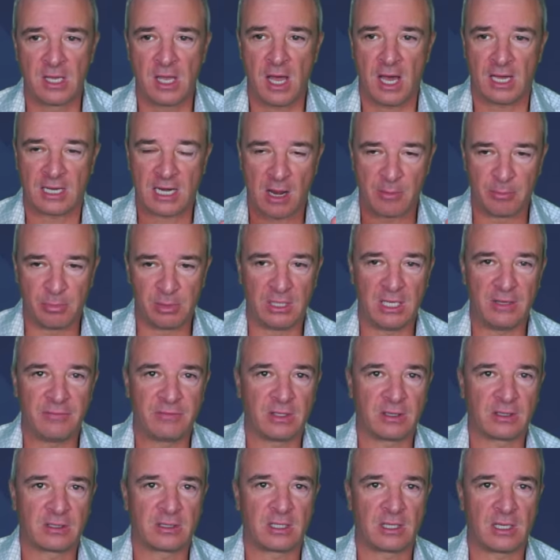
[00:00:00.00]
and I believe
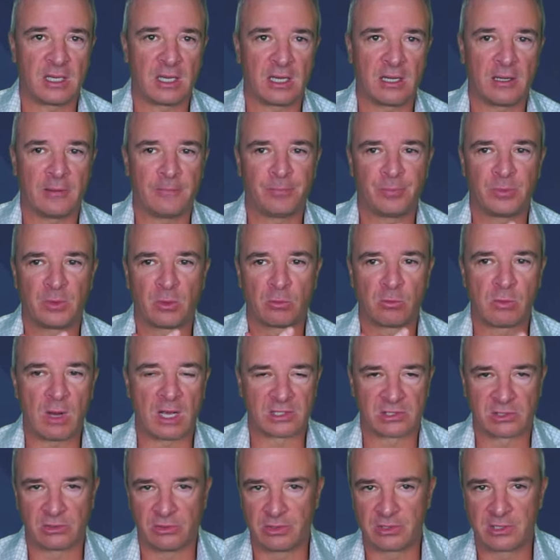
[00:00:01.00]
that the, um, the
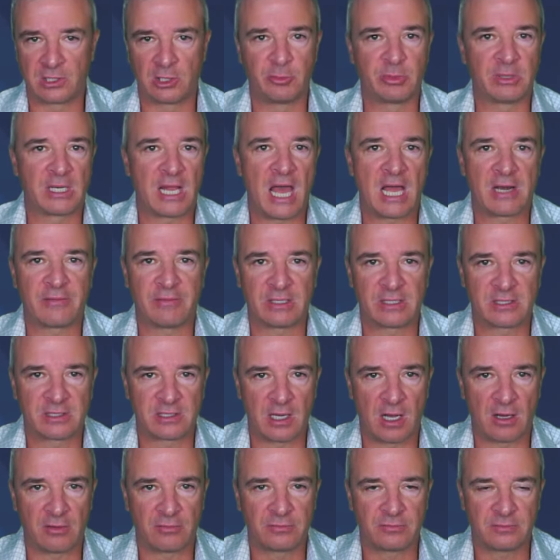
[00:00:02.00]
Russell is a little bit ahead of
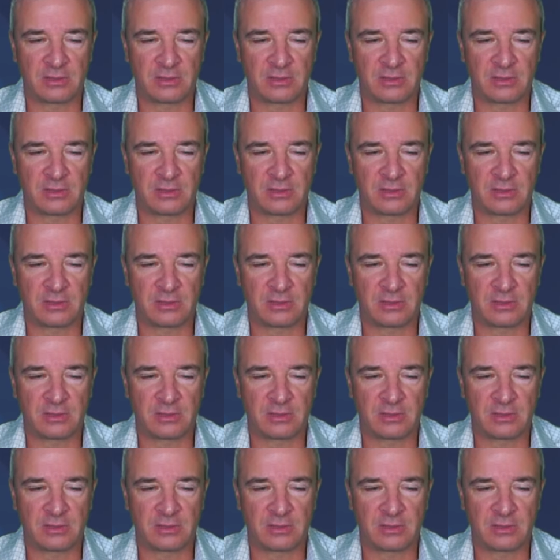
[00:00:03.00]
itself.